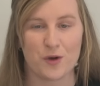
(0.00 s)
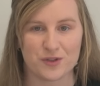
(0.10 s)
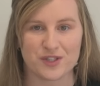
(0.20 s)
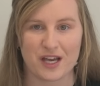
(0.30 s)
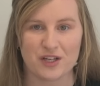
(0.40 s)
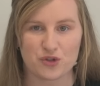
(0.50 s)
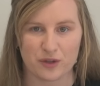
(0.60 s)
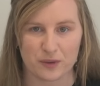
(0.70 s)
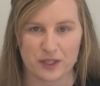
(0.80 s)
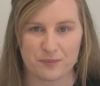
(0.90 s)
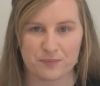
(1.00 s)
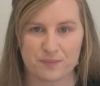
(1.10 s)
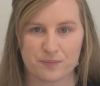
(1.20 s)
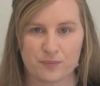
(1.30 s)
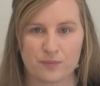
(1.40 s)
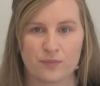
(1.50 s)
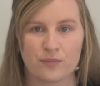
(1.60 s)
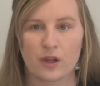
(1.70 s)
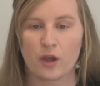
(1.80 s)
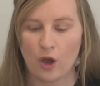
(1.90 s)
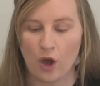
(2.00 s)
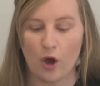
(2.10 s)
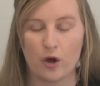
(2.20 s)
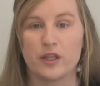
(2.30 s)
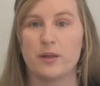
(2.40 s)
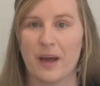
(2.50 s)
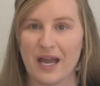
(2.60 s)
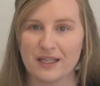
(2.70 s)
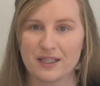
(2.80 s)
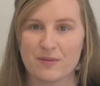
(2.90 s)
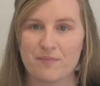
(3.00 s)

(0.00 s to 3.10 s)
on-site triggering. On the back,